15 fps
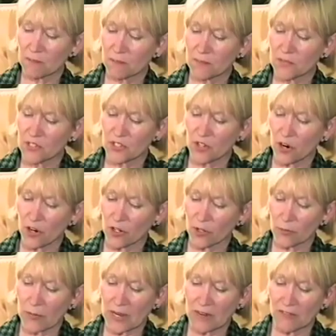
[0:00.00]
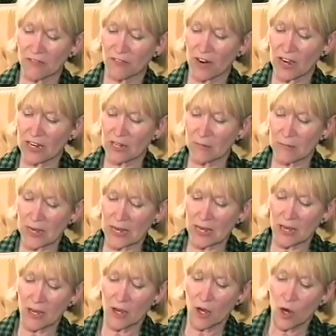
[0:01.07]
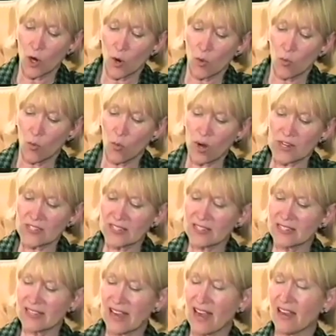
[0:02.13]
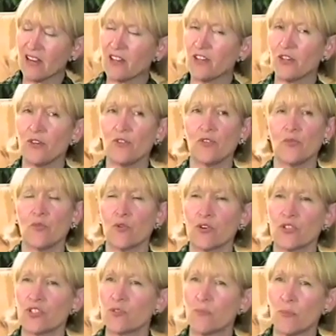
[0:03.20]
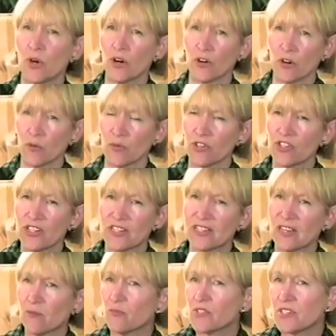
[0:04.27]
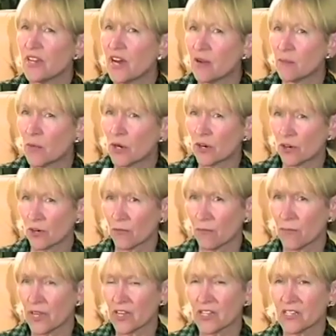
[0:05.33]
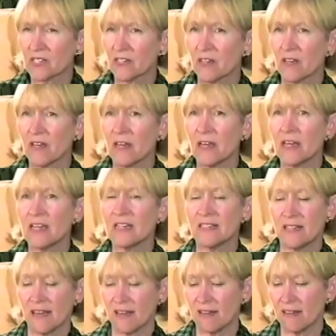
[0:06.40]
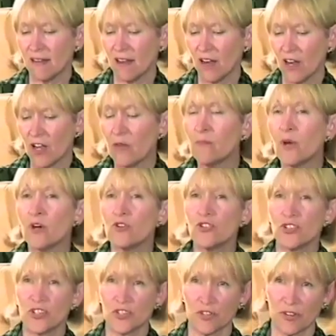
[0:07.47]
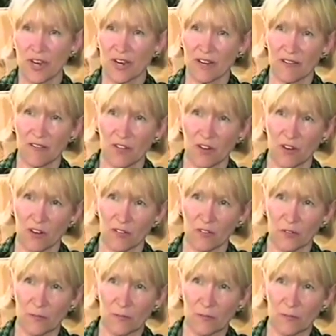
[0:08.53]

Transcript: startled me and frightened me, was his attitude towards murder, which he said was not murder, because he said emotions are not involved.